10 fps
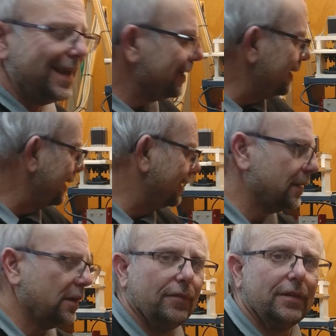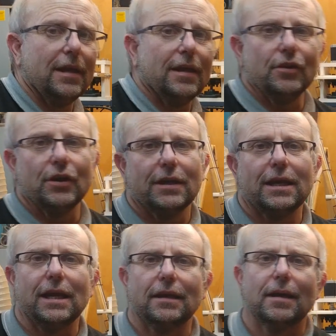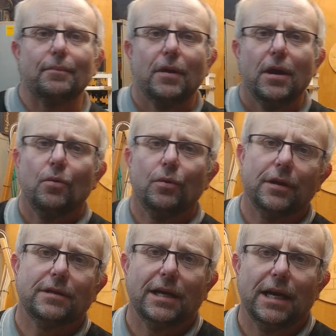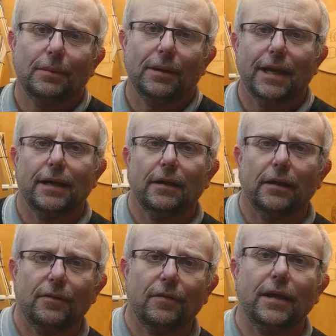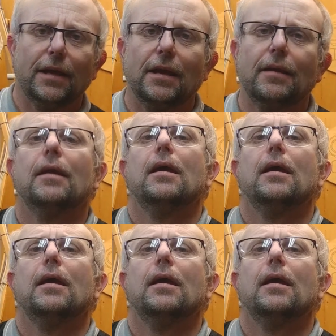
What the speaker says: than it did over there, then you're going to end up with your table out of level again.